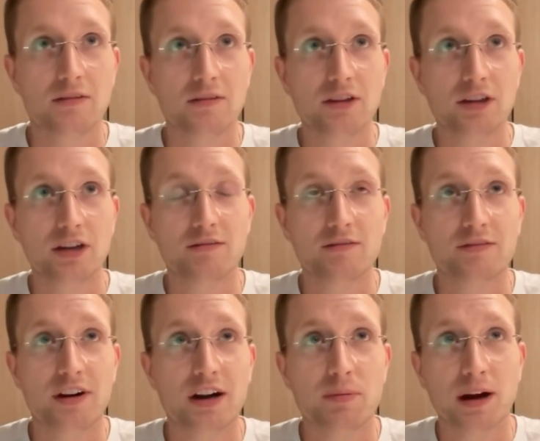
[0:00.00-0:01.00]

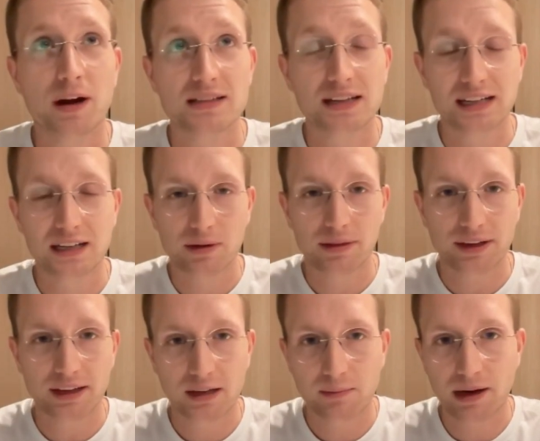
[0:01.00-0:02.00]
Very practically, we're
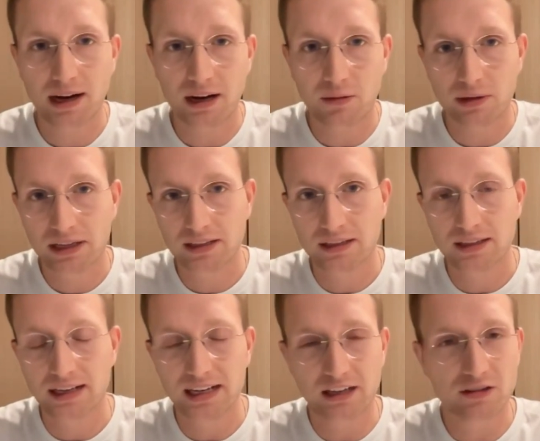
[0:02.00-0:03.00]
thinking about how we
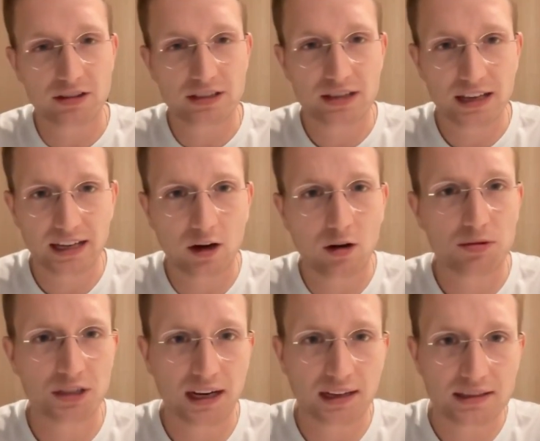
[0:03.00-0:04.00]
can increase the
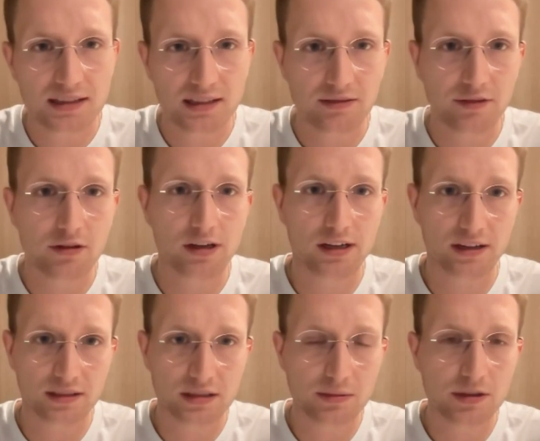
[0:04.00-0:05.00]
optionality for our
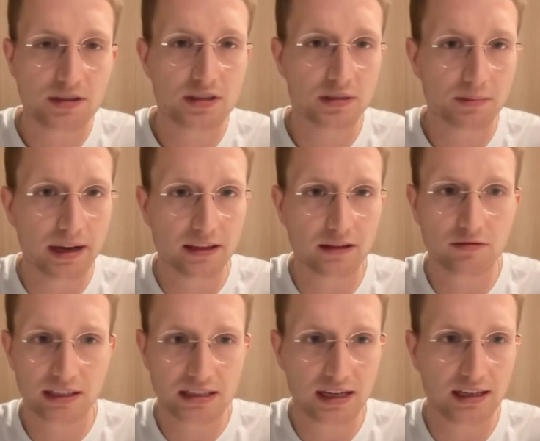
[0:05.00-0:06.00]
customers to make the
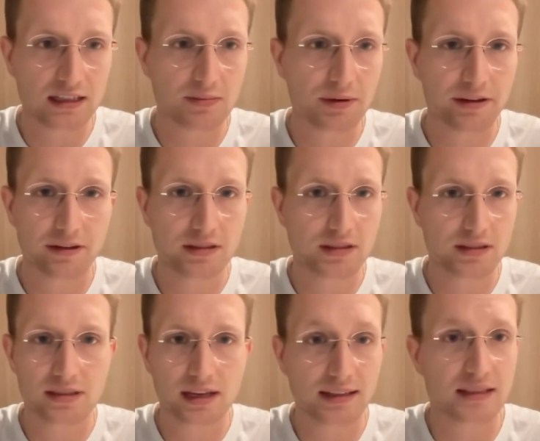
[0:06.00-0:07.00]
resale experience
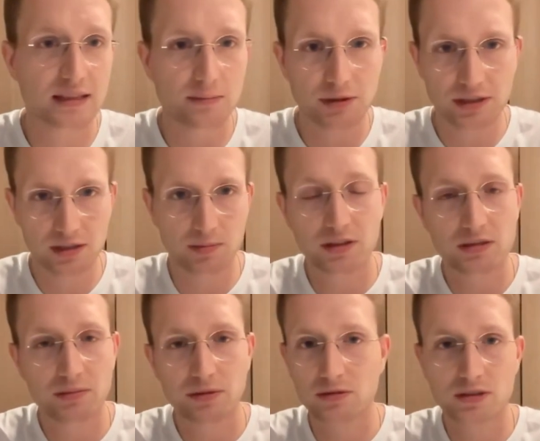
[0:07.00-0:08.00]
as seamless as possible.